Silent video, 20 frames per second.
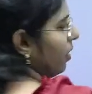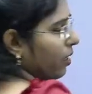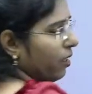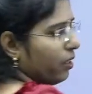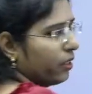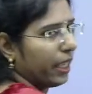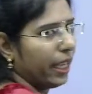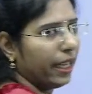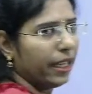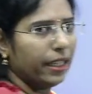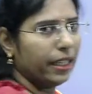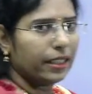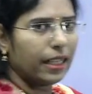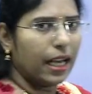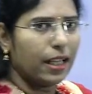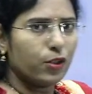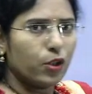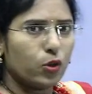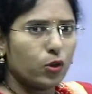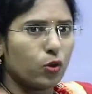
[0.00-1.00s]
Okay, it
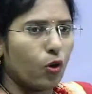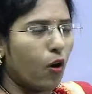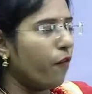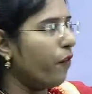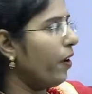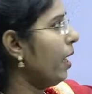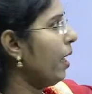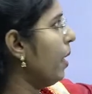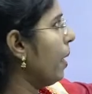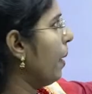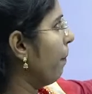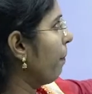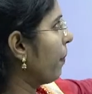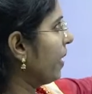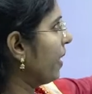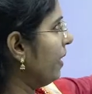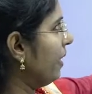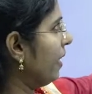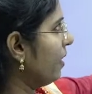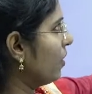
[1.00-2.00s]
consists of a
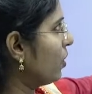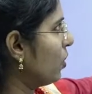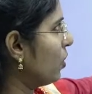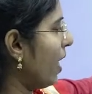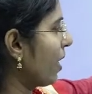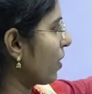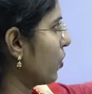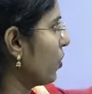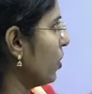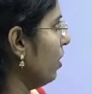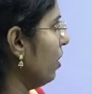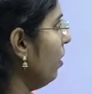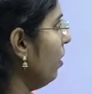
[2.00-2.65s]
pyridine structure.